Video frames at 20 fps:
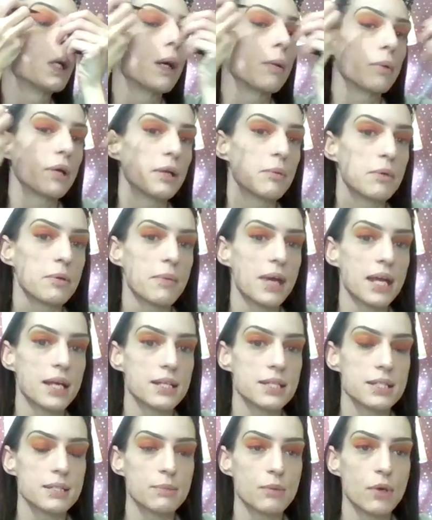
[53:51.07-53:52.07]
I'm going to be
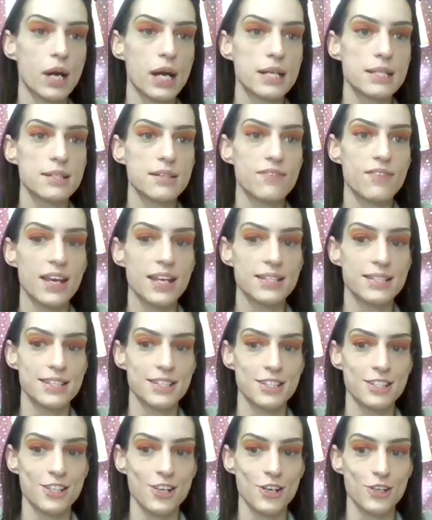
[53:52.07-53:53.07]
making some crazy
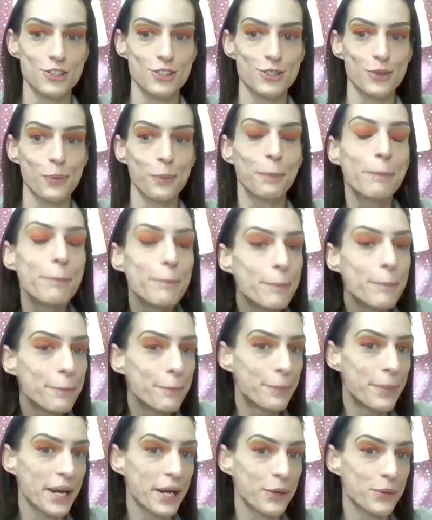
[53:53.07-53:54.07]
faces, y'all, so
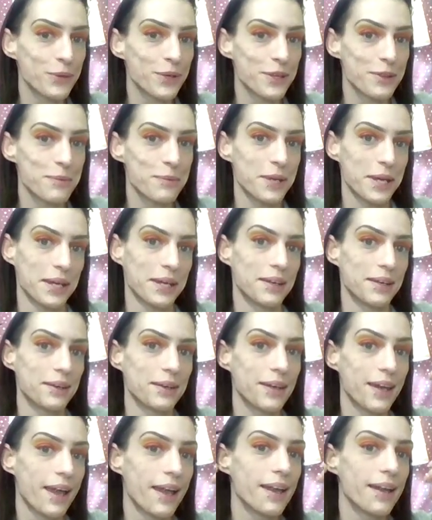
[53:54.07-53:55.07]
bear with me,
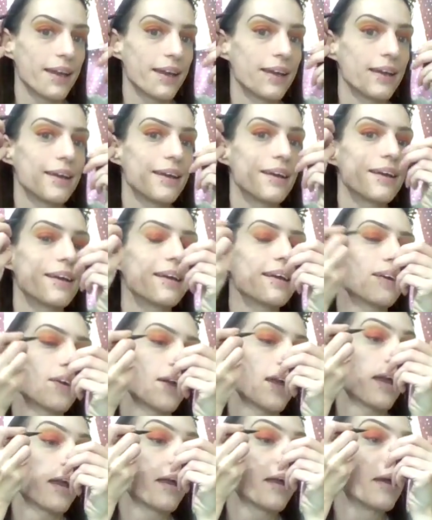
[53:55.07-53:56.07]
okay?
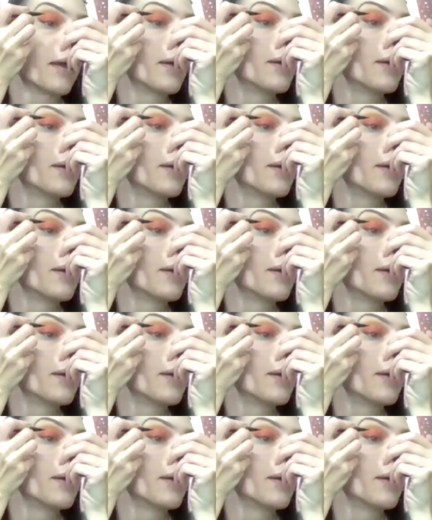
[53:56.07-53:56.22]
Okay.